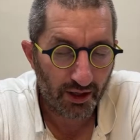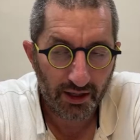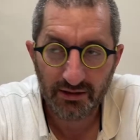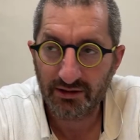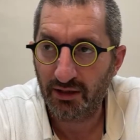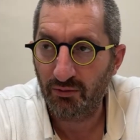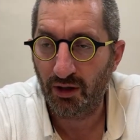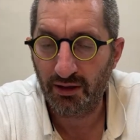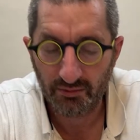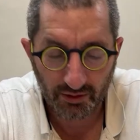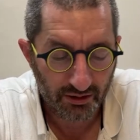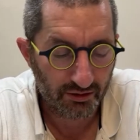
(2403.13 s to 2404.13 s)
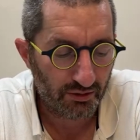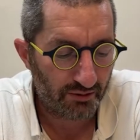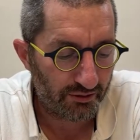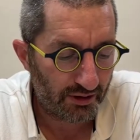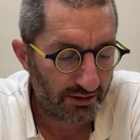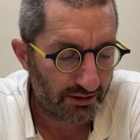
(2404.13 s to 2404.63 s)
and said, what? We're going to do
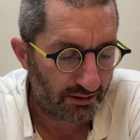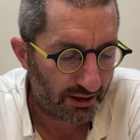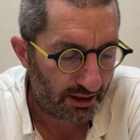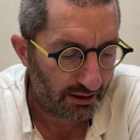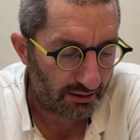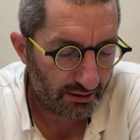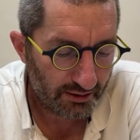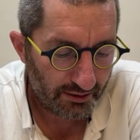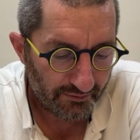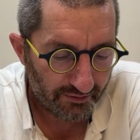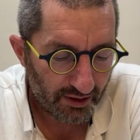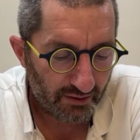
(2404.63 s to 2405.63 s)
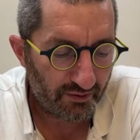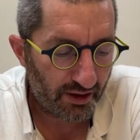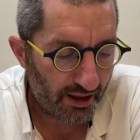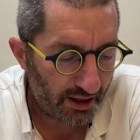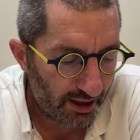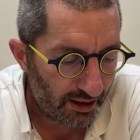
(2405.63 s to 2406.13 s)
avodah zarah.
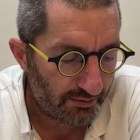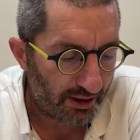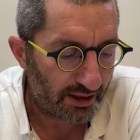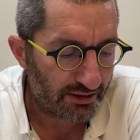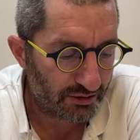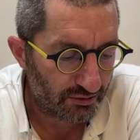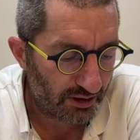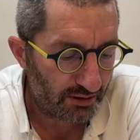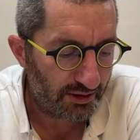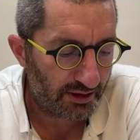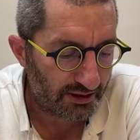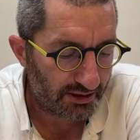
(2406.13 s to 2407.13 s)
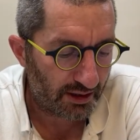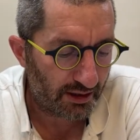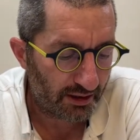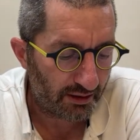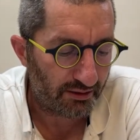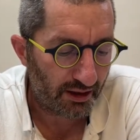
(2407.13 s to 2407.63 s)
V'heim asurim l'naseh
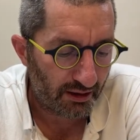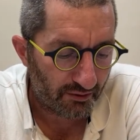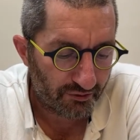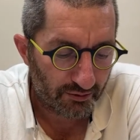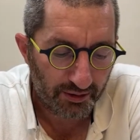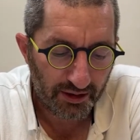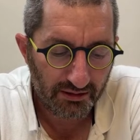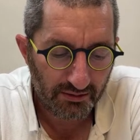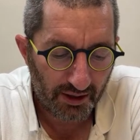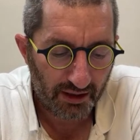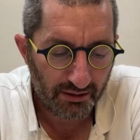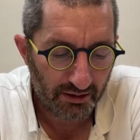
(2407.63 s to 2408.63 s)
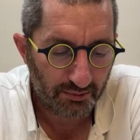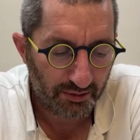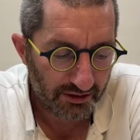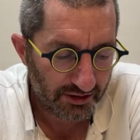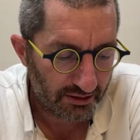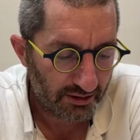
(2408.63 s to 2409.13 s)
acher. They are forbidden to marry another
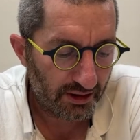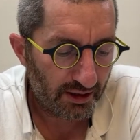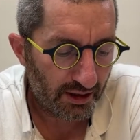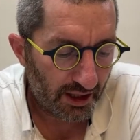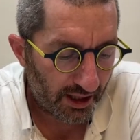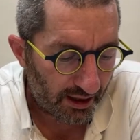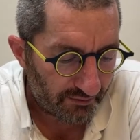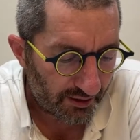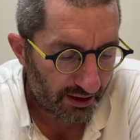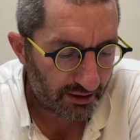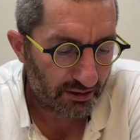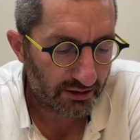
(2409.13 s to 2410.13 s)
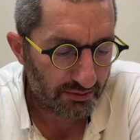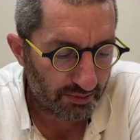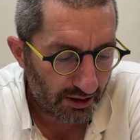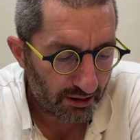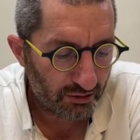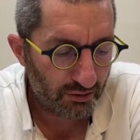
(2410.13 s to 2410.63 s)
person. Aval HaKadosh
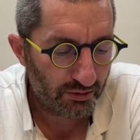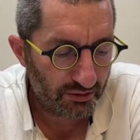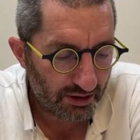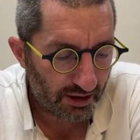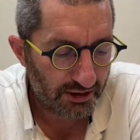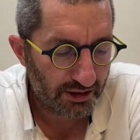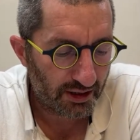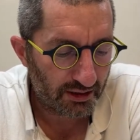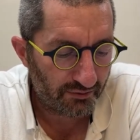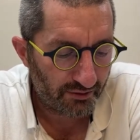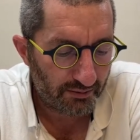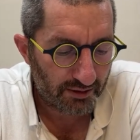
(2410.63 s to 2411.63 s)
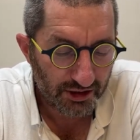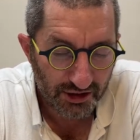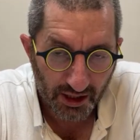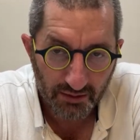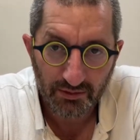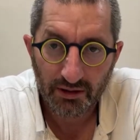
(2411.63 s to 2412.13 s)
Baruch Hu mutar she'ach lifem.
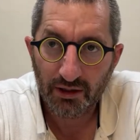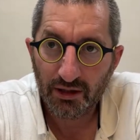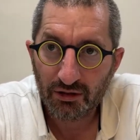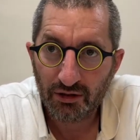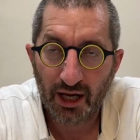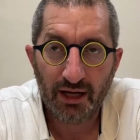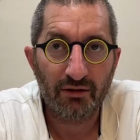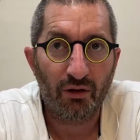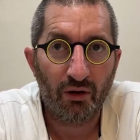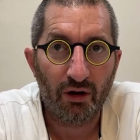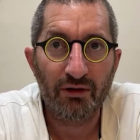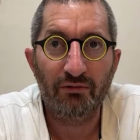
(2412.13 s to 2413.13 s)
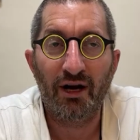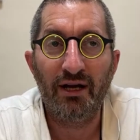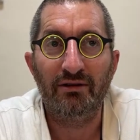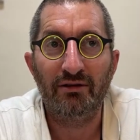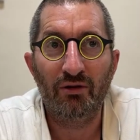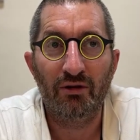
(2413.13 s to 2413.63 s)
Hashem had all the right,
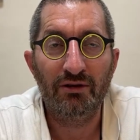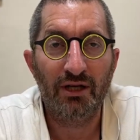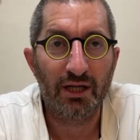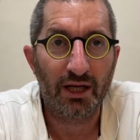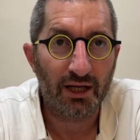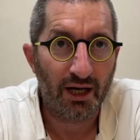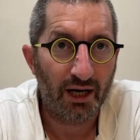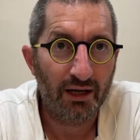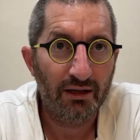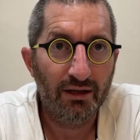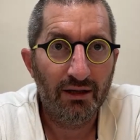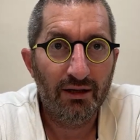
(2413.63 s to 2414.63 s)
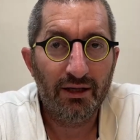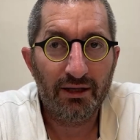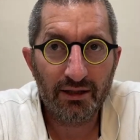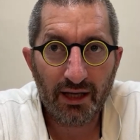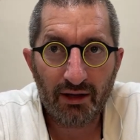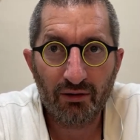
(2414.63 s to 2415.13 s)
according to halacha, he
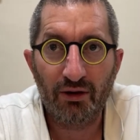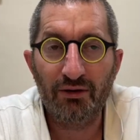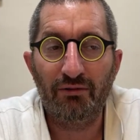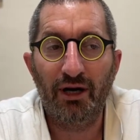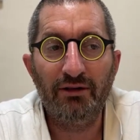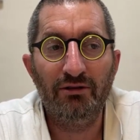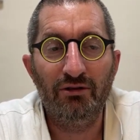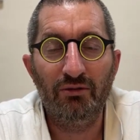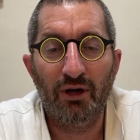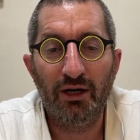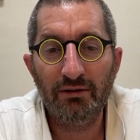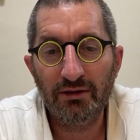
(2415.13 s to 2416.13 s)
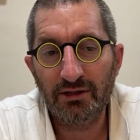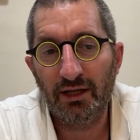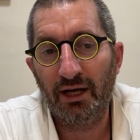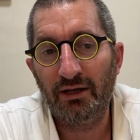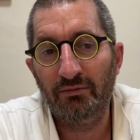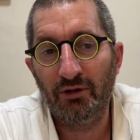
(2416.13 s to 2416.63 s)
had all the right to do what? He said, I
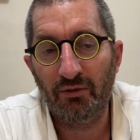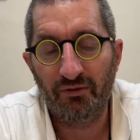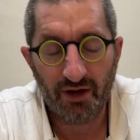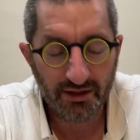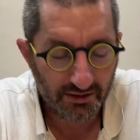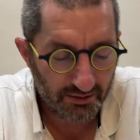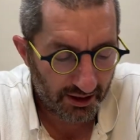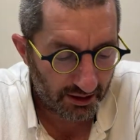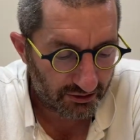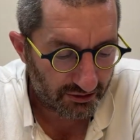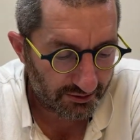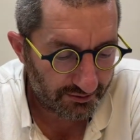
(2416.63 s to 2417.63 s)
can go find someone else.